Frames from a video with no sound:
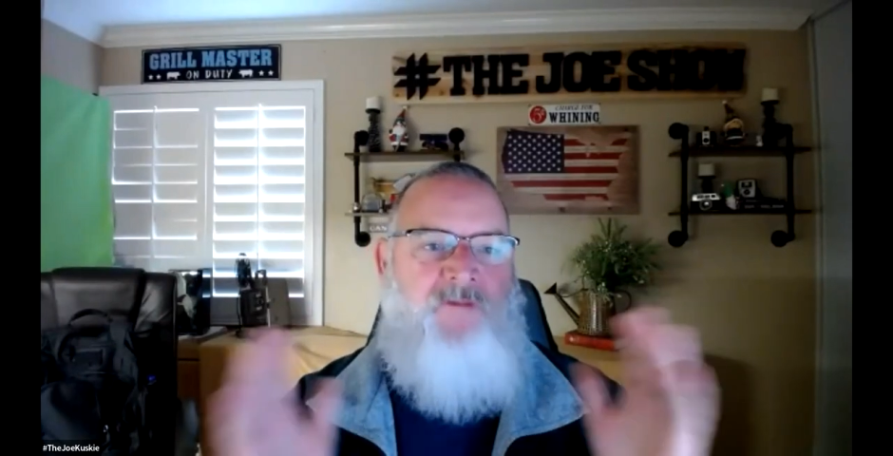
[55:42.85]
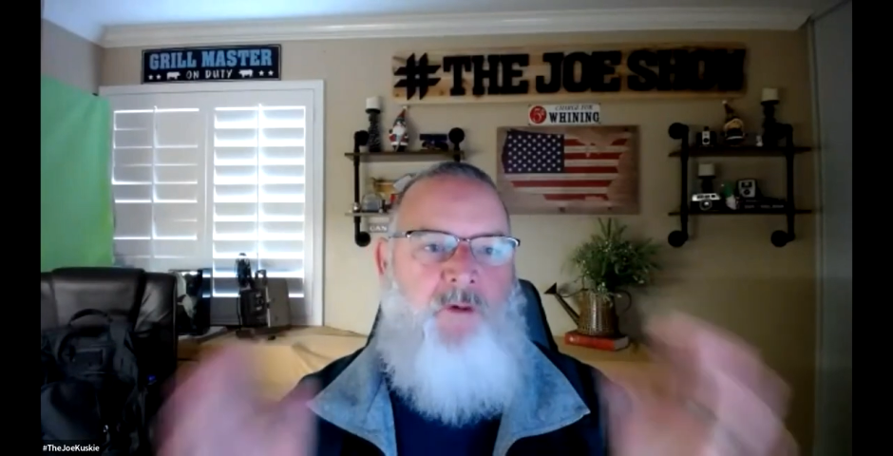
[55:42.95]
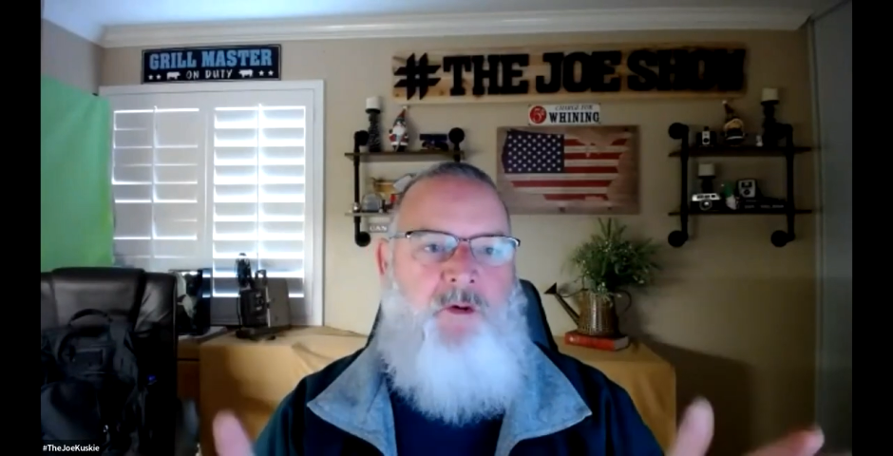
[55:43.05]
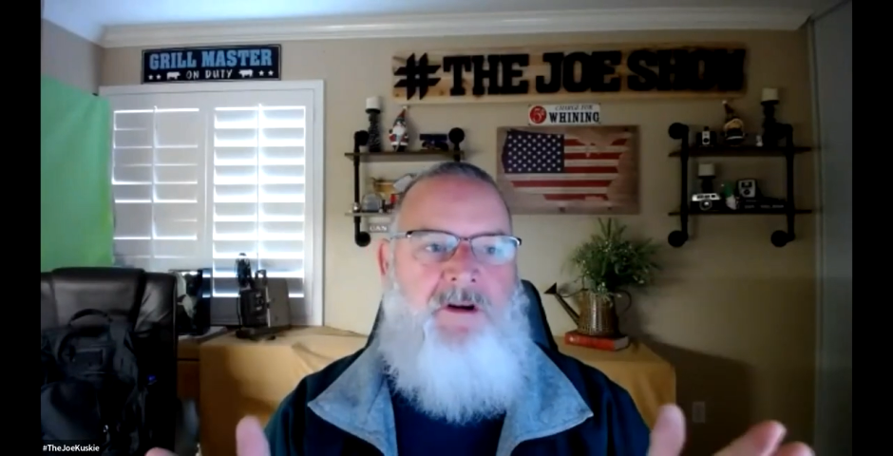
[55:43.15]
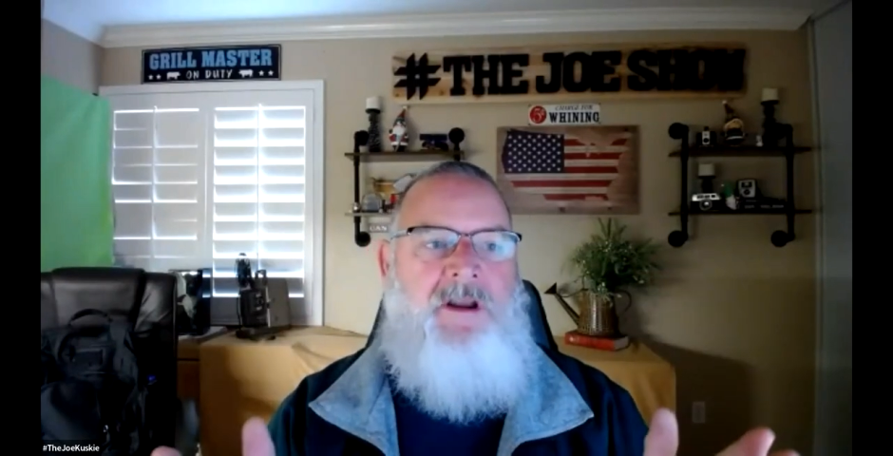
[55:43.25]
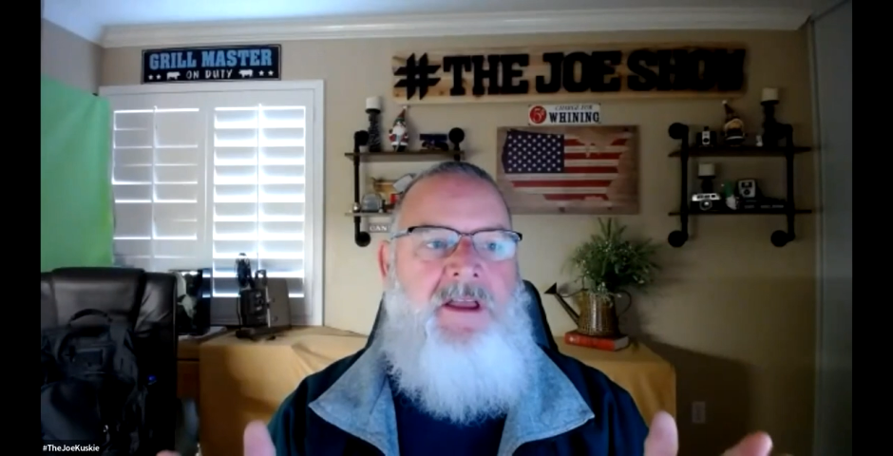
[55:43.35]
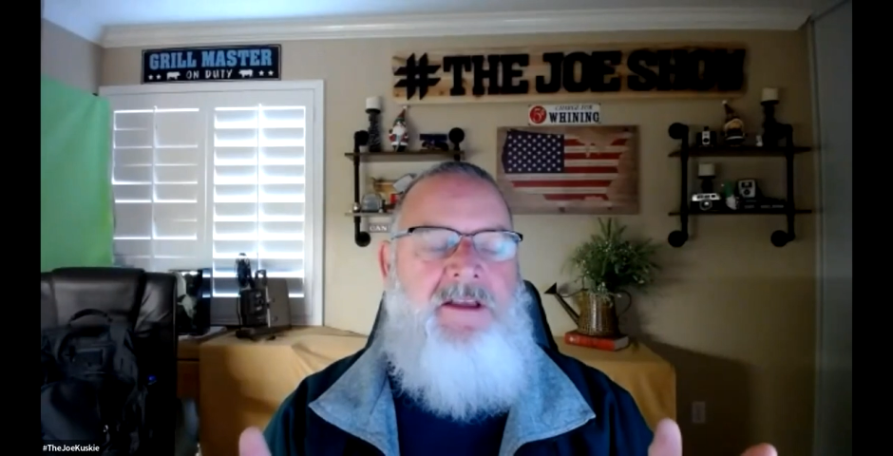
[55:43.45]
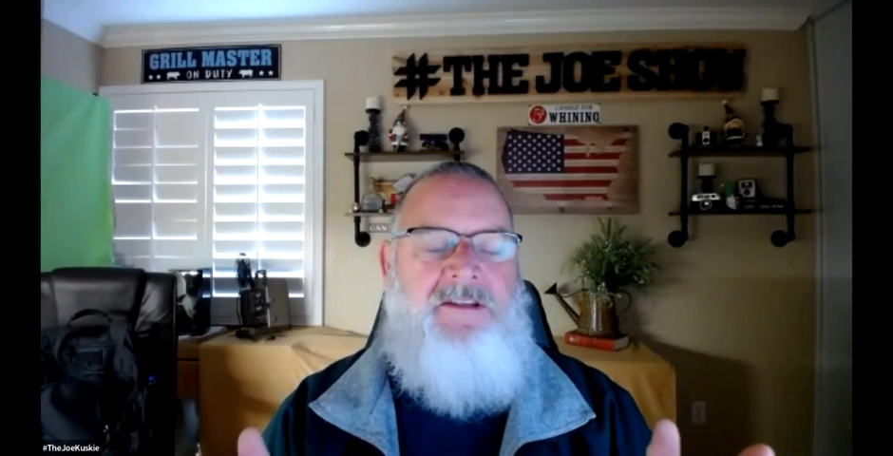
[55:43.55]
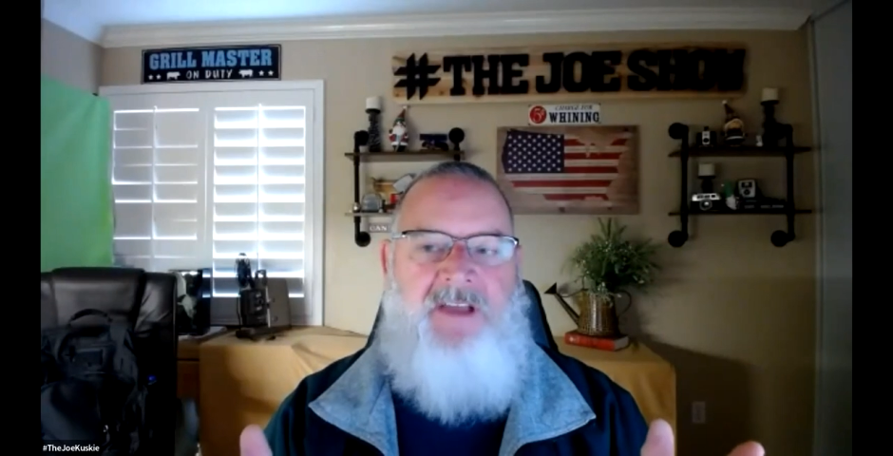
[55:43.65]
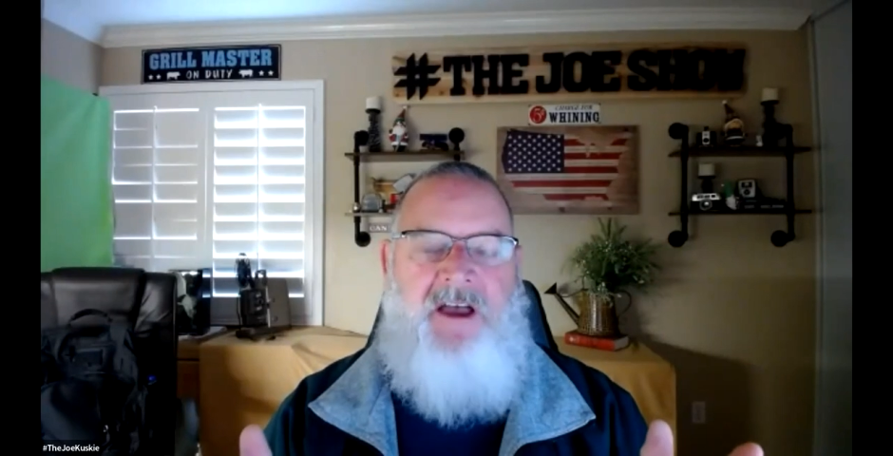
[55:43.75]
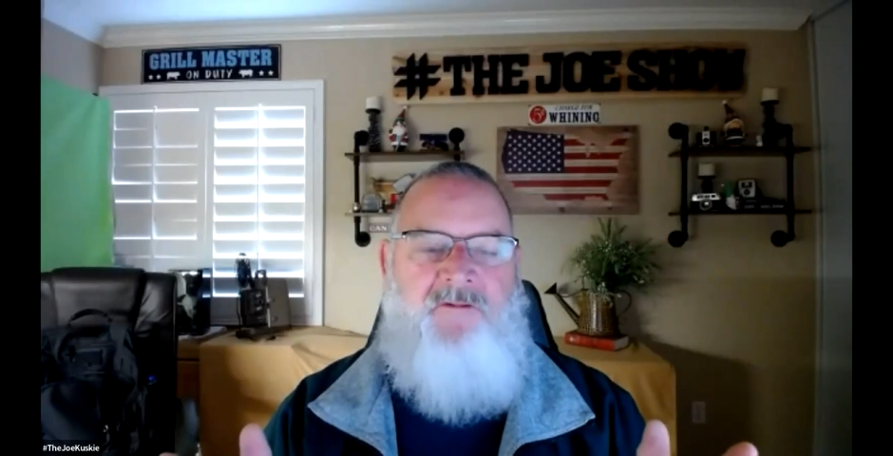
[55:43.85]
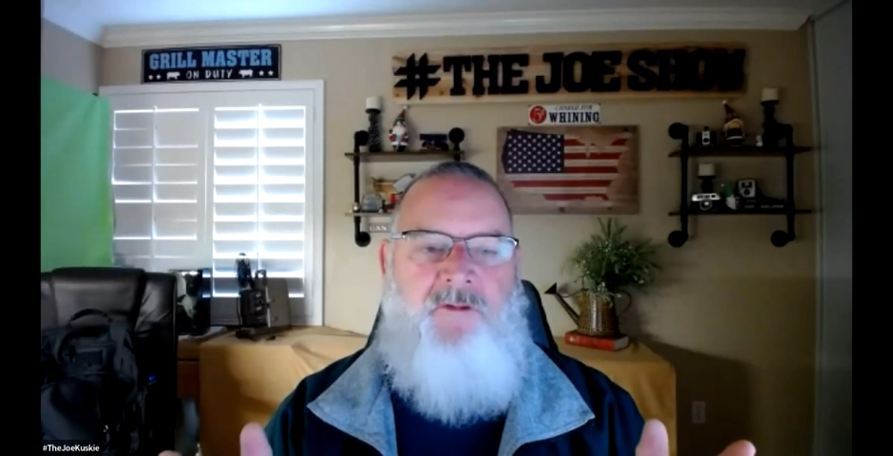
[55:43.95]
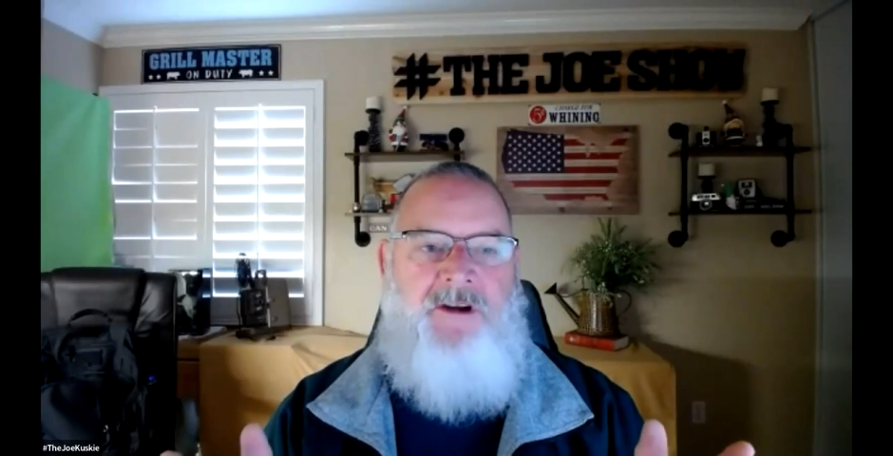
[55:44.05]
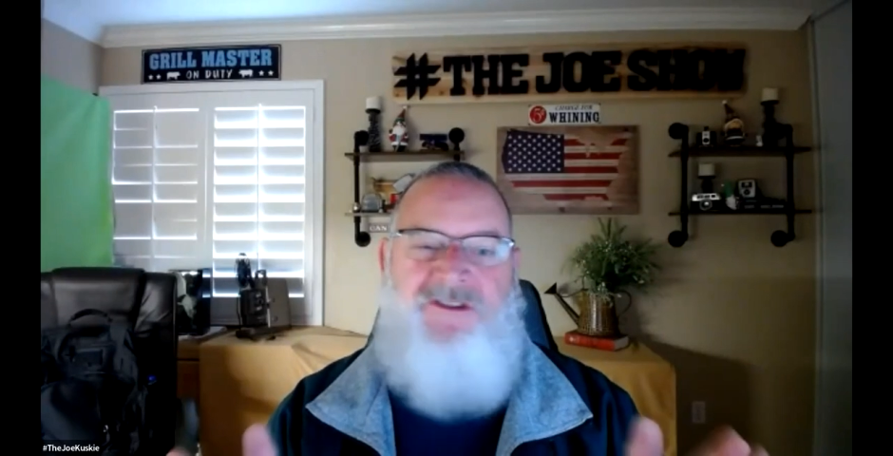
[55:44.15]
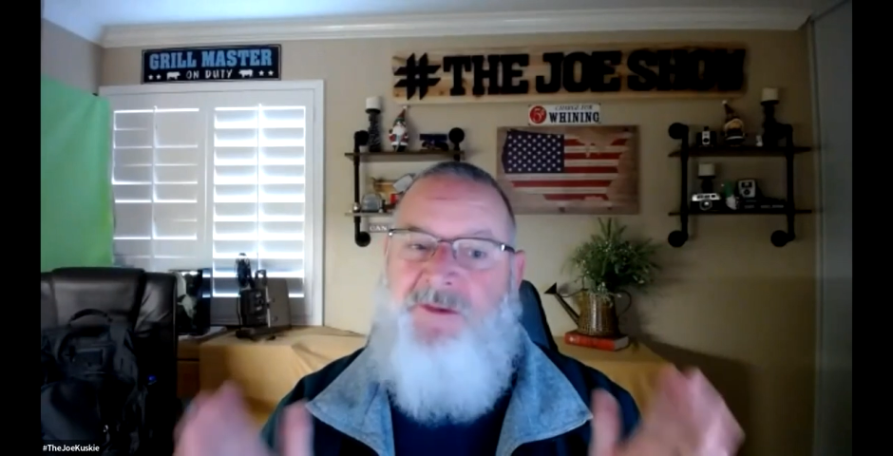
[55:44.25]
4 softwares,